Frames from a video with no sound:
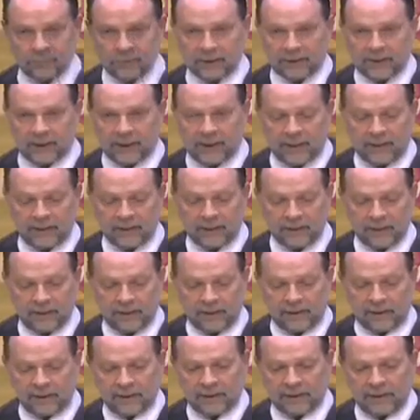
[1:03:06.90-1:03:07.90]
Okay?
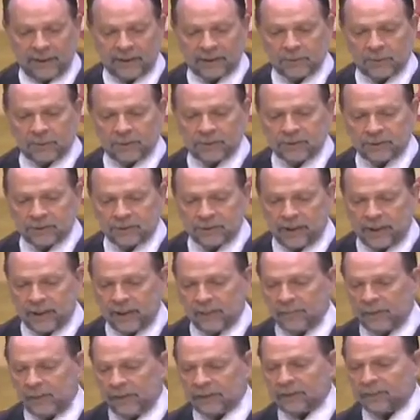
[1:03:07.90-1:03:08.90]
And that's what's
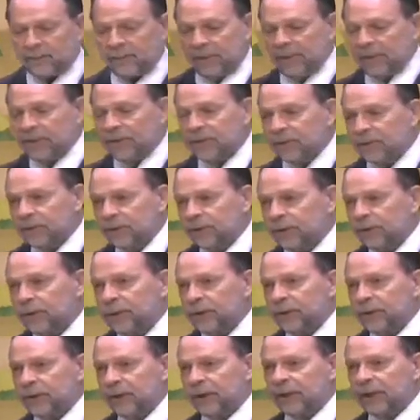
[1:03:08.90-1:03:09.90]
great about the peaceful
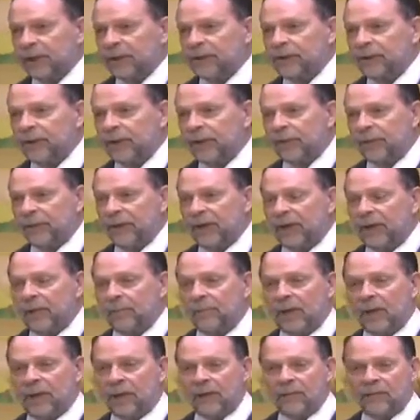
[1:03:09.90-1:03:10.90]
solution. It gets you to think
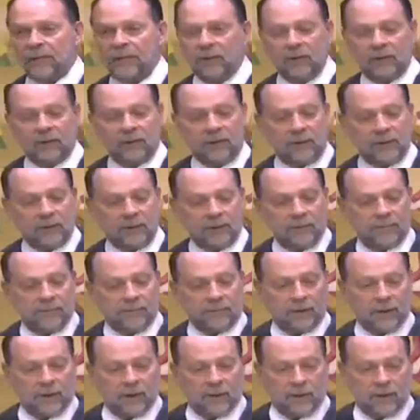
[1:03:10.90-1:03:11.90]
about,
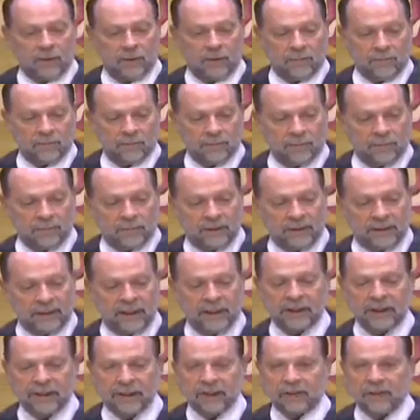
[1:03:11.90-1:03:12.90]
it
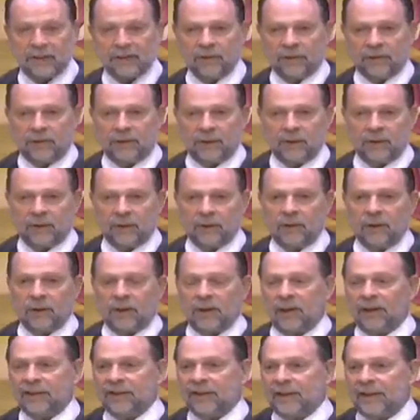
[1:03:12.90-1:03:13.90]
gets you to
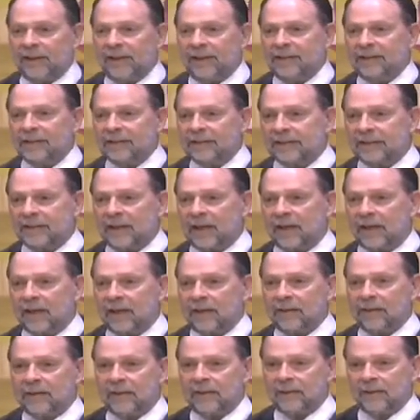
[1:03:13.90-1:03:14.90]
look on the
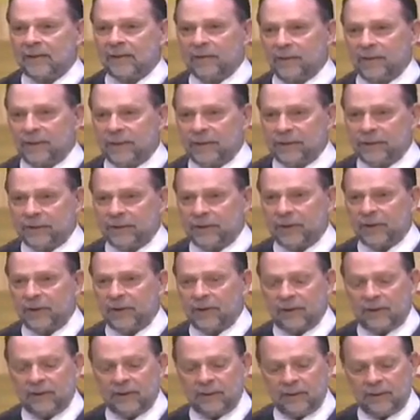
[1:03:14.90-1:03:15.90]
inside, it gets you
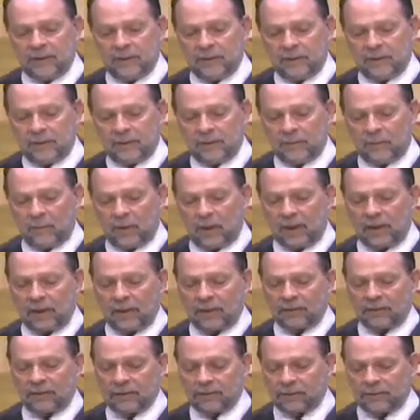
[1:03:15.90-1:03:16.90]
to
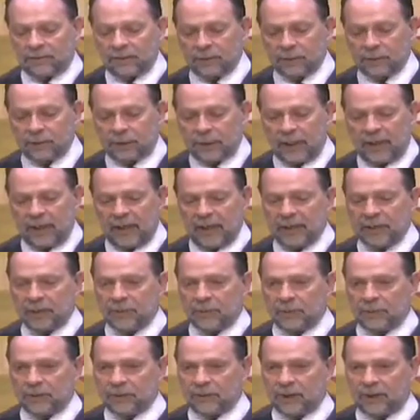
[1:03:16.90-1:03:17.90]
want to
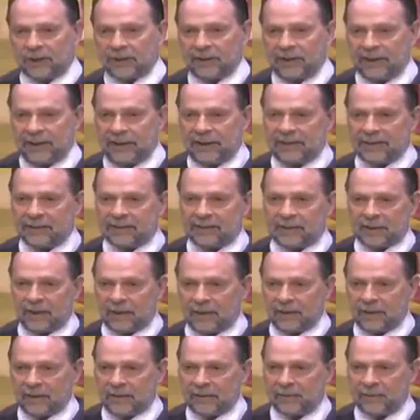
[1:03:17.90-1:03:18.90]
change what's on the
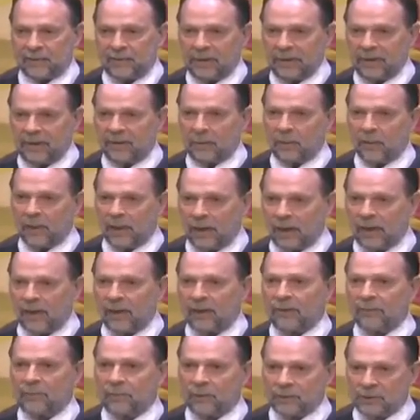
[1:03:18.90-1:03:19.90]
inside and be
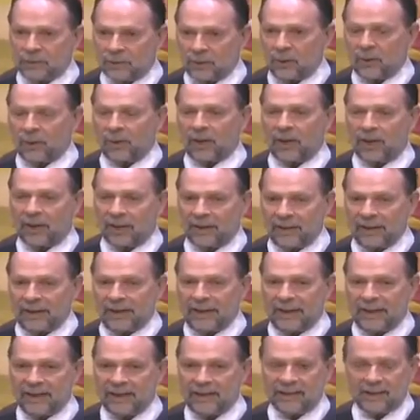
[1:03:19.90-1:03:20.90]
aware of what's going on
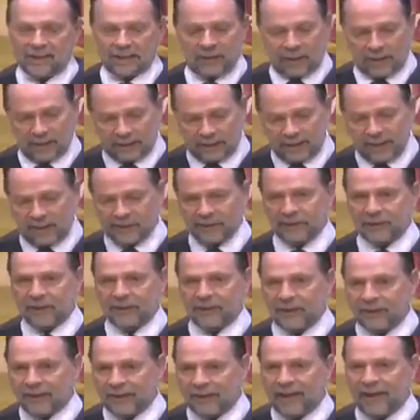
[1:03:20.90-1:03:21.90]
the inside, not
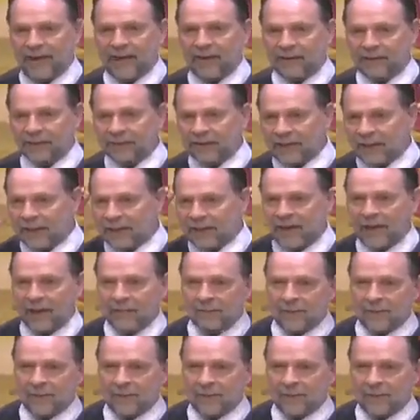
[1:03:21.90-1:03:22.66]
just on the outside,